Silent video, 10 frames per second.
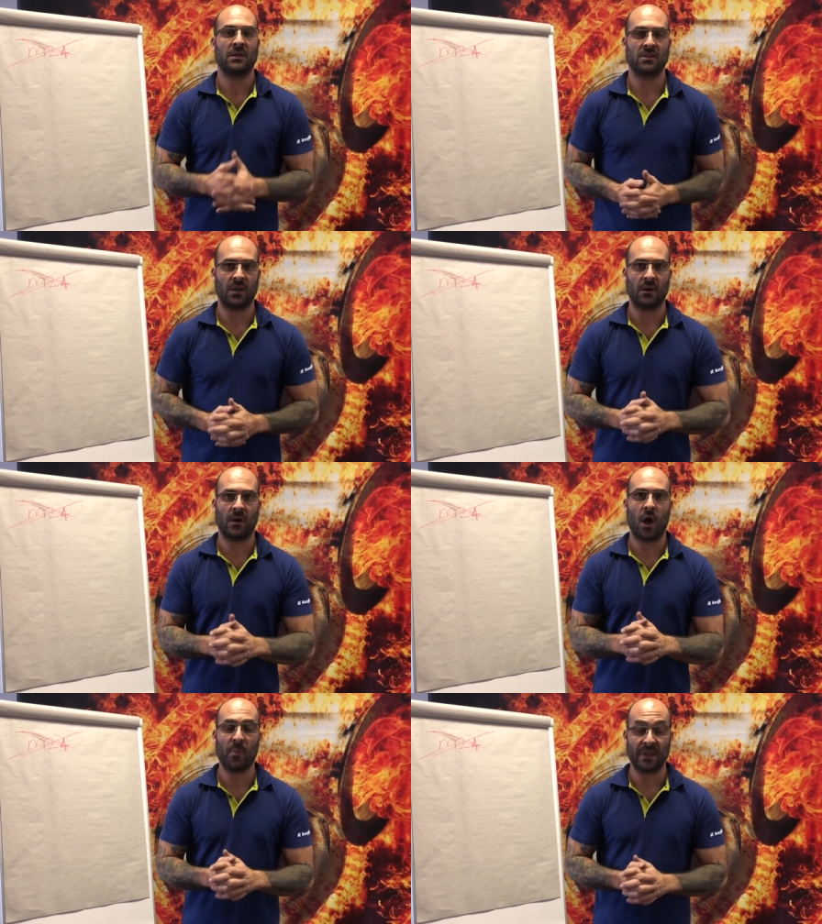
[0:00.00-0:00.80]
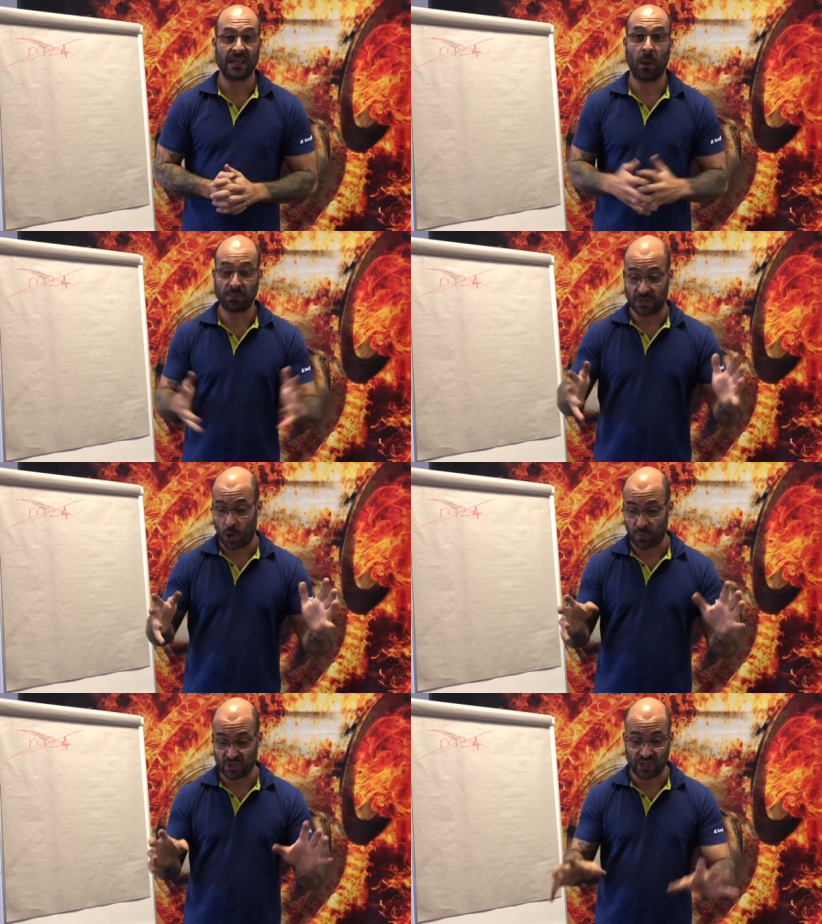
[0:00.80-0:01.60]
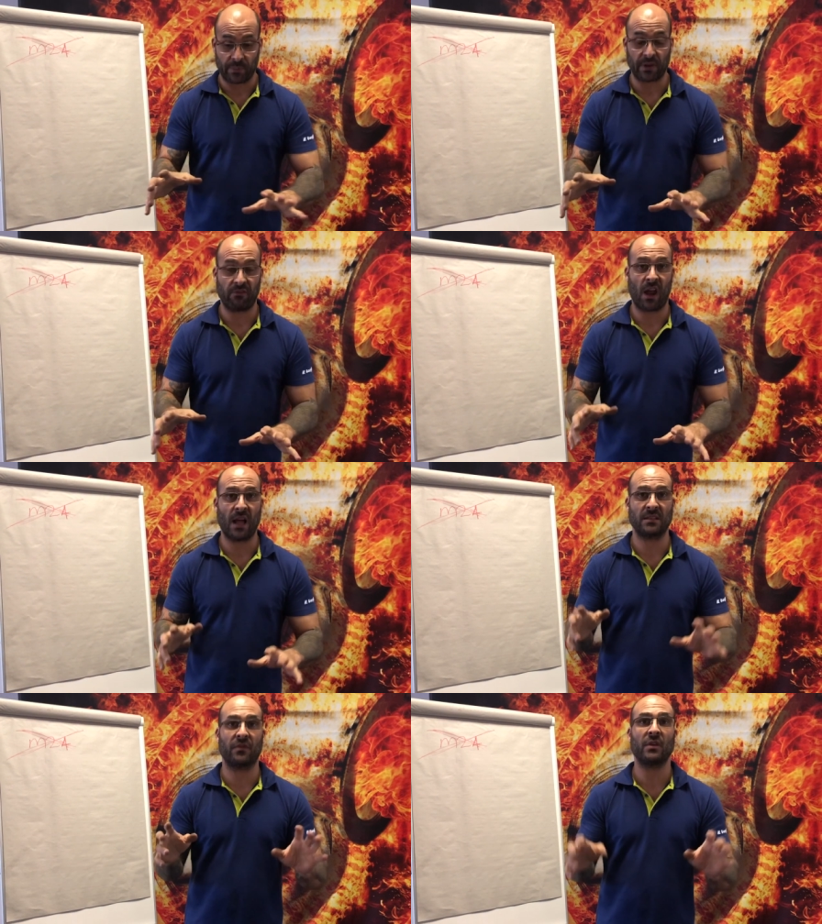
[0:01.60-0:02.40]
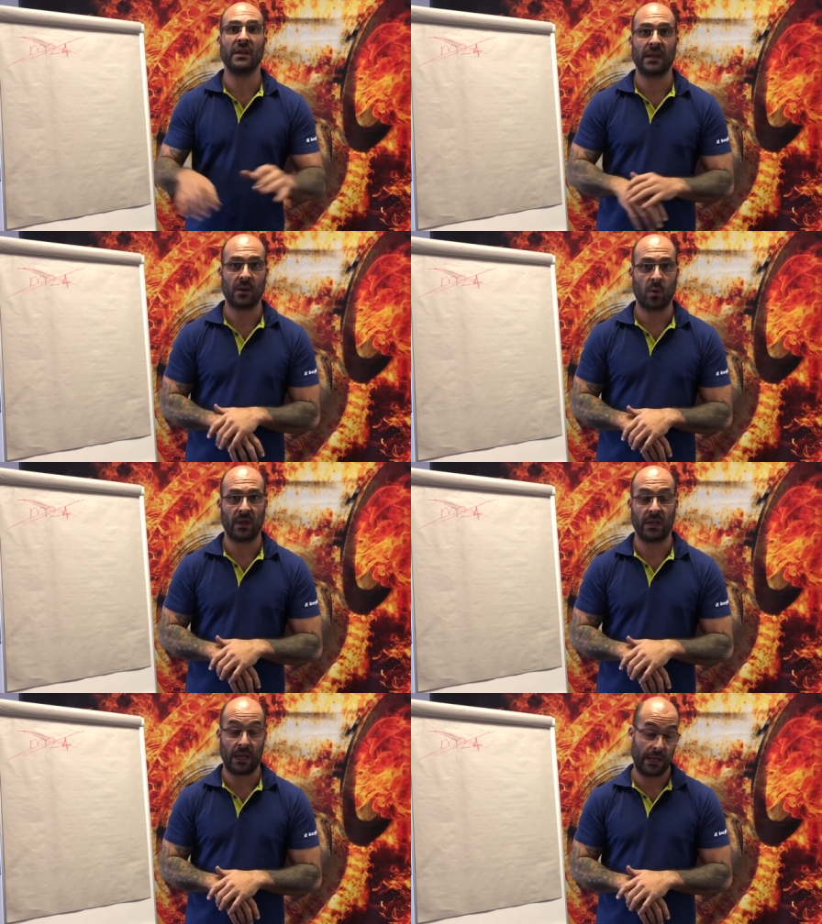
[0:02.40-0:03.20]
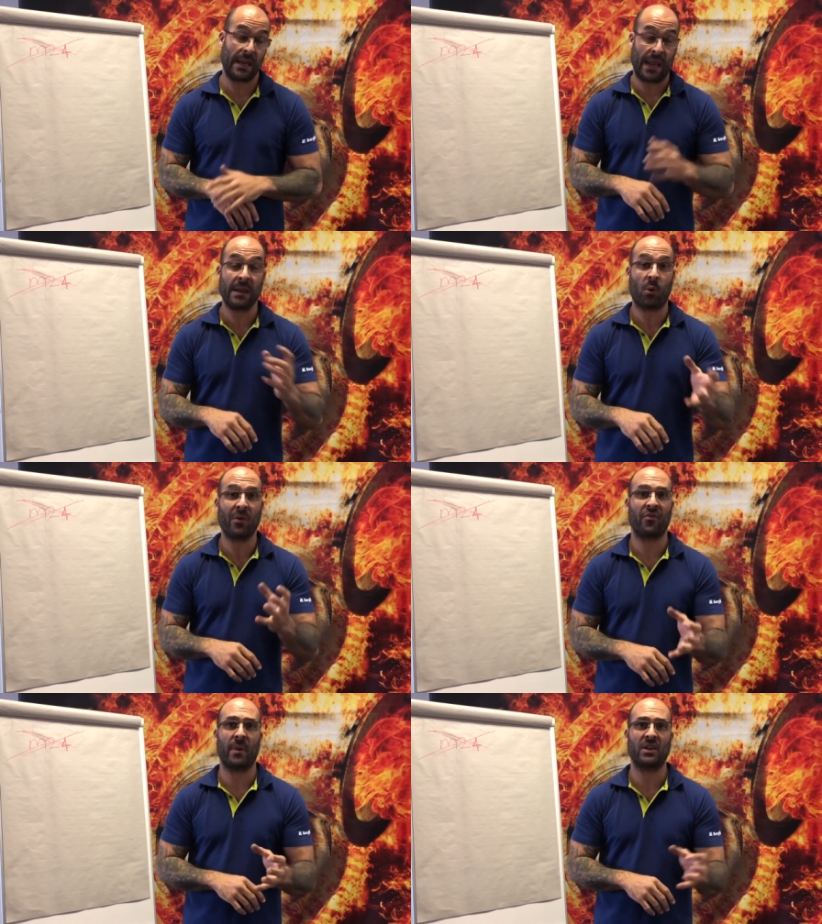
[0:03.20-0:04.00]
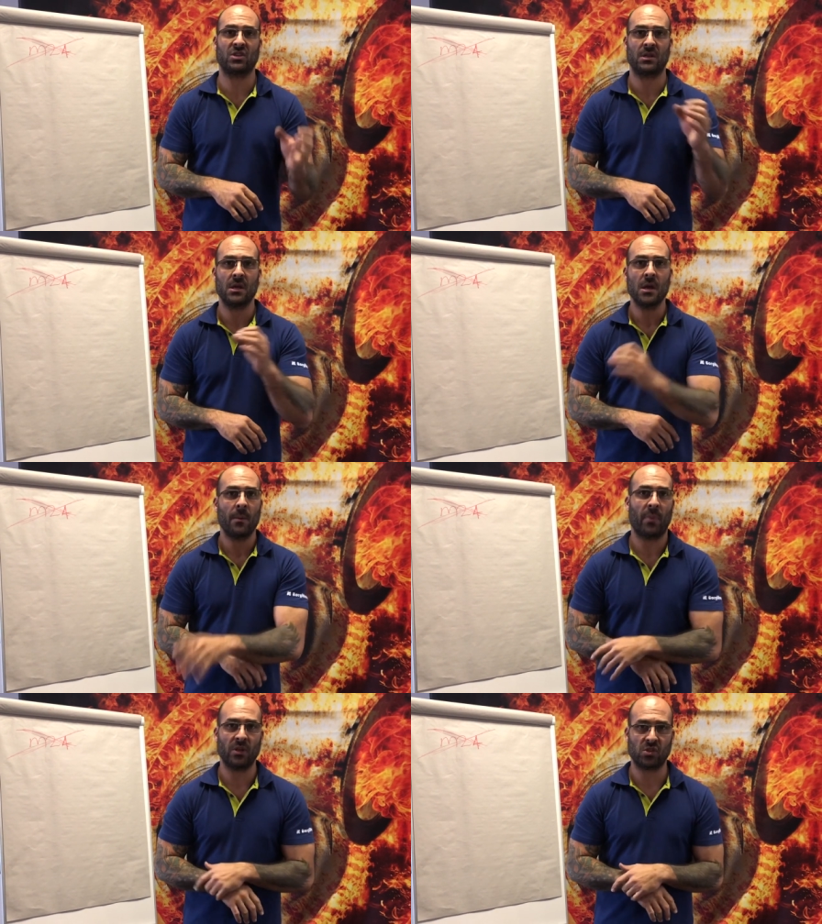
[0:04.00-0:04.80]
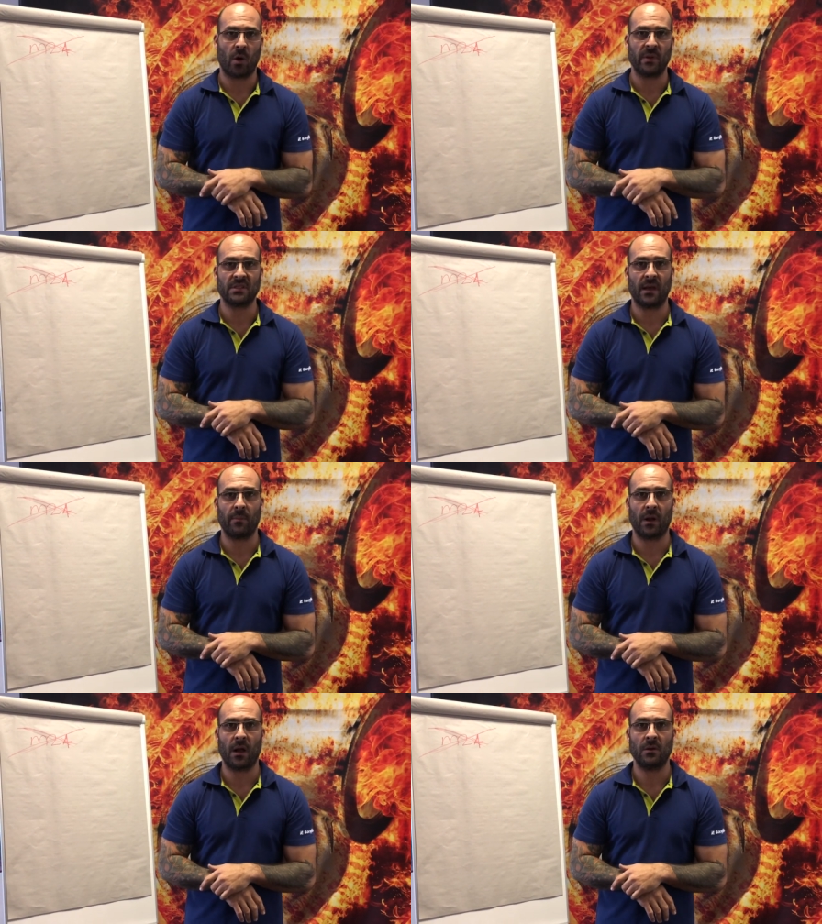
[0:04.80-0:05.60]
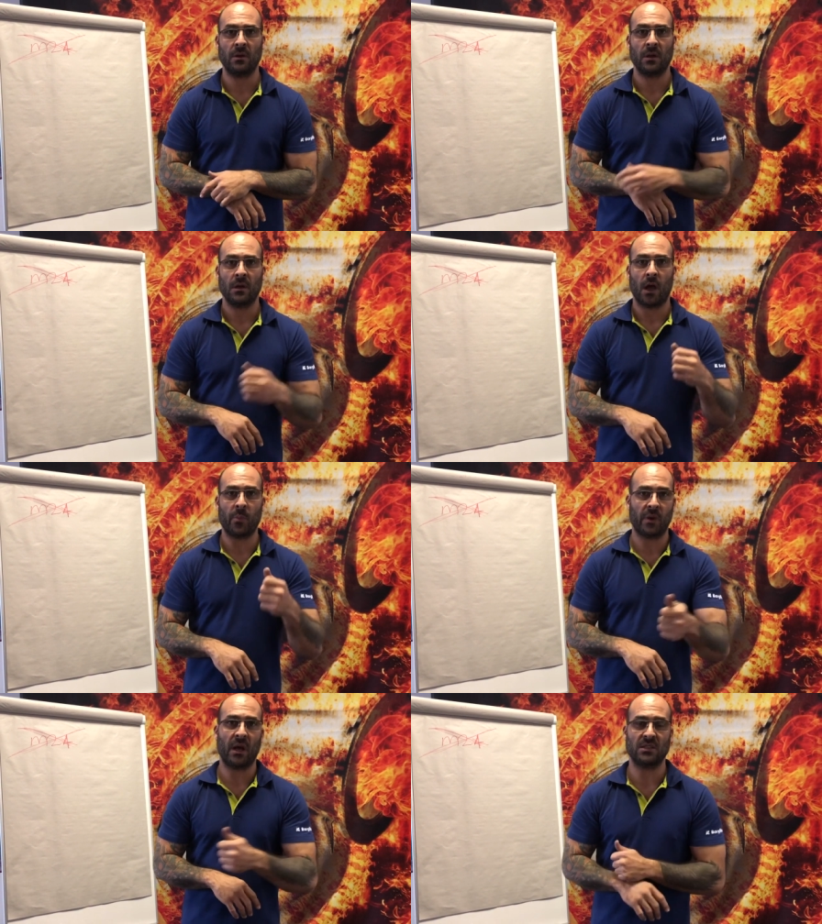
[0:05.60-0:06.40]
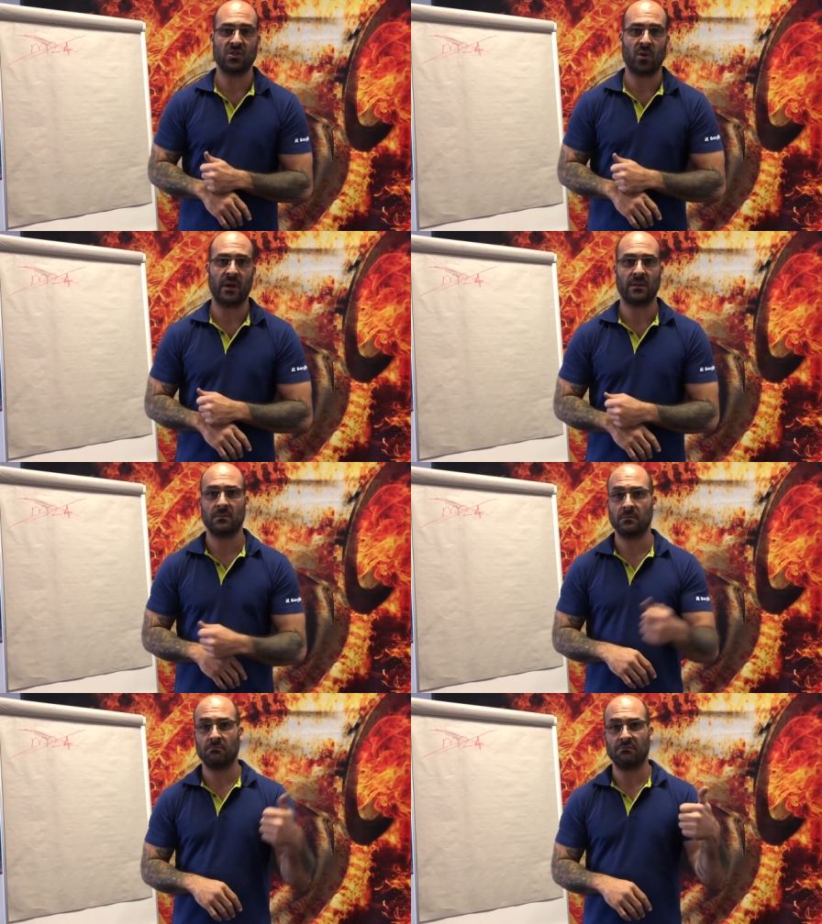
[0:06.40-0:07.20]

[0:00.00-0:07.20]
So I hope that's helped. I hope it shed a bit of light. If you need any, any more information, post comments down below. Hope you guys enjoyed it.